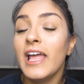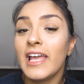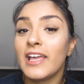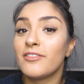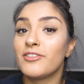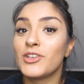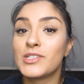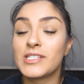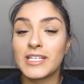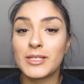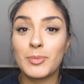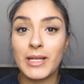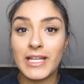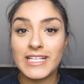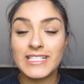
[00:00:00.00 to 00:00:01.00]
If you
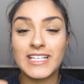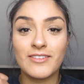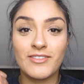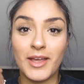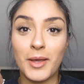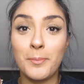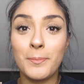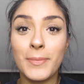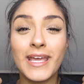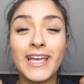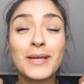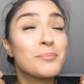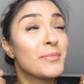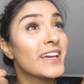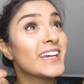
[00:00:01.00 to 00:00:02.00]
did, please give it a
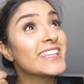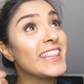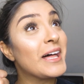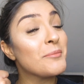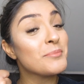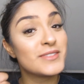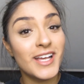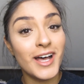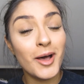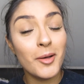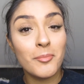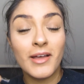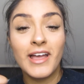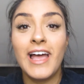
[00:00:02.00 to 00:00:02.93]
big thumbs up.